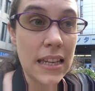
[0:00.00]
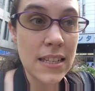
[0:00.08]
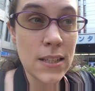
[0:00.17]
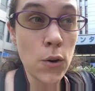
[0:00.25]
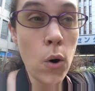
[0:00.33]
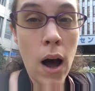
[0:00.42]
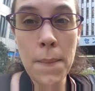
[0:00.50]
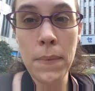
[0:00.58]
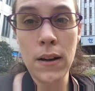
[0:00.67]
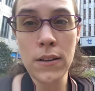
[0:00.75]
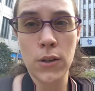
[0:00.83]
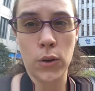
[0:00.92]
so
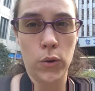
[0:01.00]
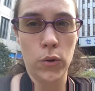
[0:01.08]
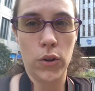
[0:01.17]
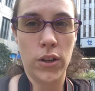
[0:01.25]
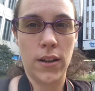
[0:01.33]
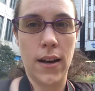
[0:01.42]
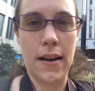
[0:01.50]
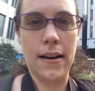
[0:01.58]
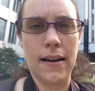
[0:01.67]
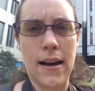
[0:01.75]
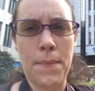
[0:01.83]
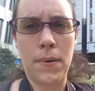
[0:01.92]
about the book,
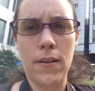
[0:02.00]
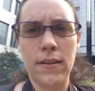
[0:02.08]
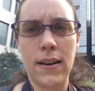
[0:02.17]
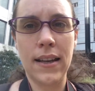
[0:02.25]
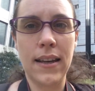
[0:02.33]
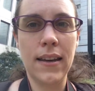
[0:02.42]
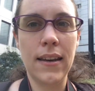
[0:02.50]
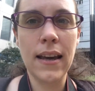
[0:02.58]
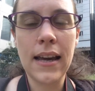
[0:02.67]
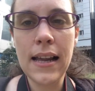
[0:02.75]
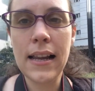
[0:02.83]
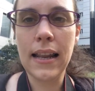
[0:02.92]
apparently
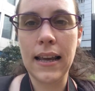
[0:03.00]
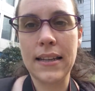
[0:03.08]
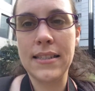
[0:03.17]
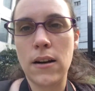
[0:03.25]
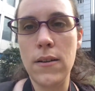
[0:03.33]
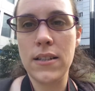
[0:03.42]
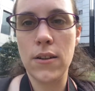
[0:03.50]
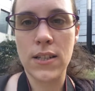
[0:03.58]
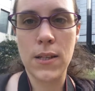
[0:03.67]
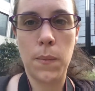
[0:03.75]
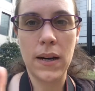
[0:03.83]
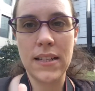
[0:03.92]
like there is a
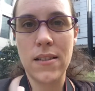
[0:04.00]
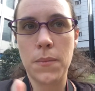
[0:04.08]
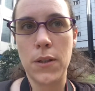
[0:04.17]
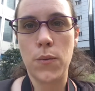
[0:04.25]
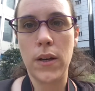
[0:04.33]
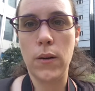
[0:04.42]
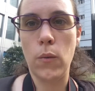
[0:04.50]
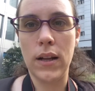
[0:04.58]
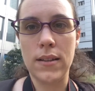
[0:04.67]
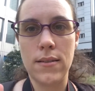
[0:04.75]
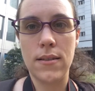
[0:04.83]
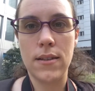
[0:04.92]
split between
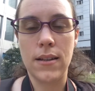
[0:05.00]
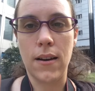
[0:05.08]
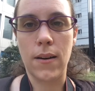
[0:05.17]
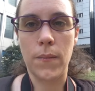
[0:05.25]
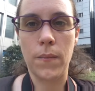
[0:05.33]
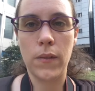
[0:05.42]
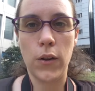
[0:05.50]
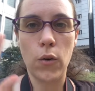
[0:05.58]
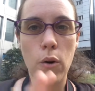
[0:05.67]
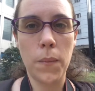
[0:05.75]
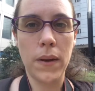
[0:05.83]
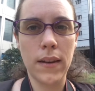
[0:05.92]
what the
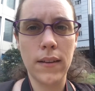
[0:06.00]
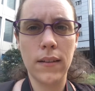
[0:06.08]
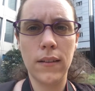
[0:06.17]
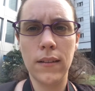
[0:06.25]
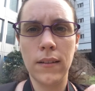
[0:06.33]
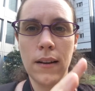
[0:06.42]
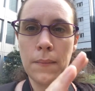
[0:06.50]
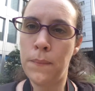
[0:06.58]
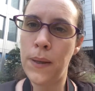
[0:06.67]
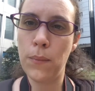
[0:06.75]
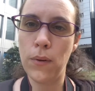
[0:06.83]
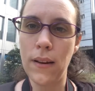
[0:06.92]
European
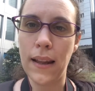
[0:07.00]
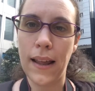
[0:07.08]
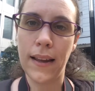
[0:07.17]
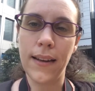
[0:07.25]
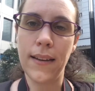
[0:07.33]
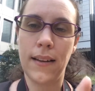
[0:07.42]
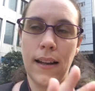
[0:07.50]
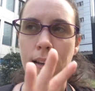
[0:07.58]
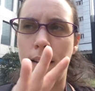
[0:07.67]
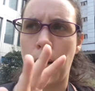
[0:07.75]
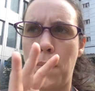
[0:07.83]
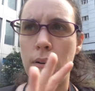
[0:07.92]
people like
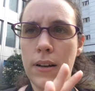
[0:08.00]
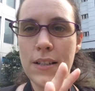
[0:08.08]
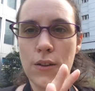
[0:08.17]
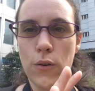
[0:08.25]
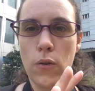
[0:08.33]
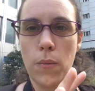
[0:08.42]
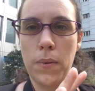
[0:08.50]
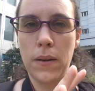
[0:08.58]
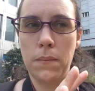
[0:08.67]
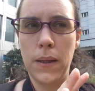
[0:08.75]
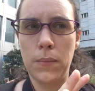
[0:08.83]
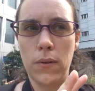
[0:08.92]
apparently the
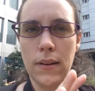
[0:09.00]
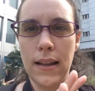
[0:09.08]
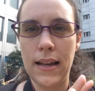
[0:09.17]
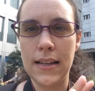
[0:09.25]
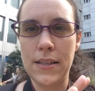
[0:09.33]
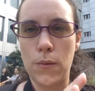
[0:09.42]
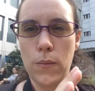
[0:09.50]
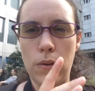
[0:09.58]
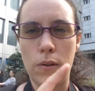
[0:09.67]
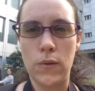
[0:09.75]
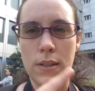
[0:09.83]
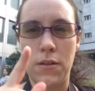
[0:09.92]
European people like the
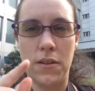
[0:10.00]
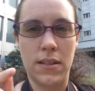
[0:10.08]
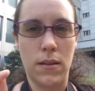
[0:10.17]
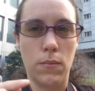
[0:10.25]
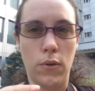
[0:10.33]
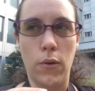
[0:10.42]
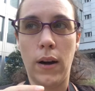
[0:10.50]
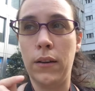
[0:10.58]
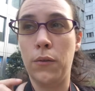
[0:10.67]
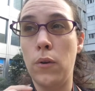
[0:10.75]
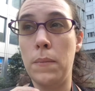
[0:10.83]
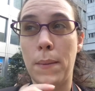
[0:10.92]
one who's dressed in blue. I
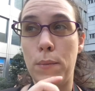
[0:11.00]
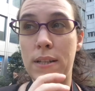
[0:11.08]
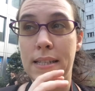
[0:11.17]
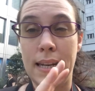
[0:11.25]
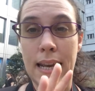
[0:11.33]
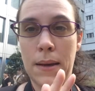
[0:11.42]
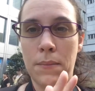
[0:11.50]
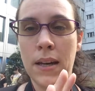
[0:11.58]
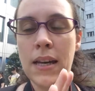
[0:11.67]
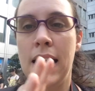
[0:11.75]
don't remember the name.